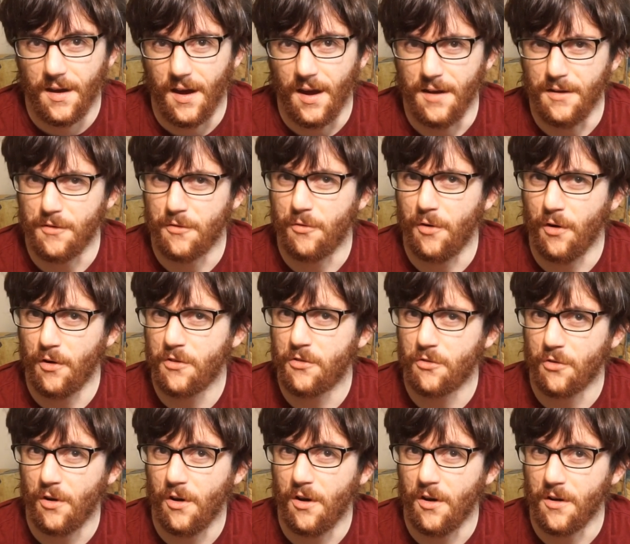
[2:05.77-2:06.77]
And it's very
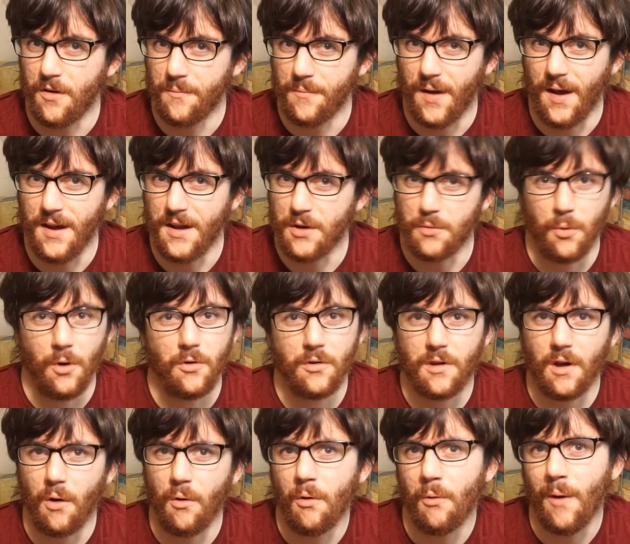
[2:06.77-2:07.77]
strong, and it won't
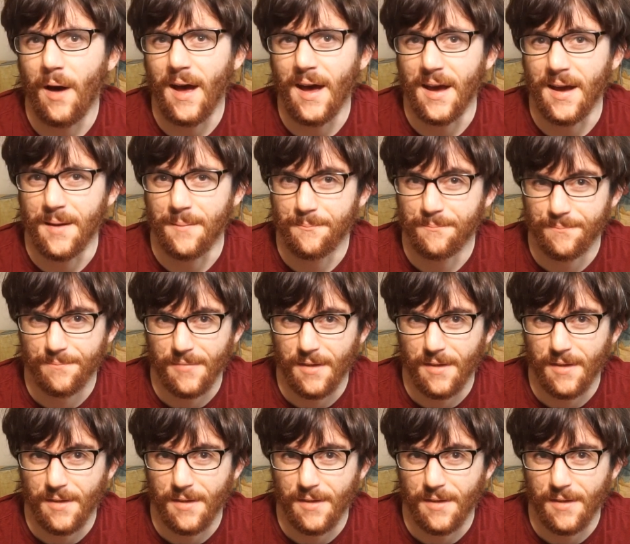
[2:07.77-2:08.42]
go away.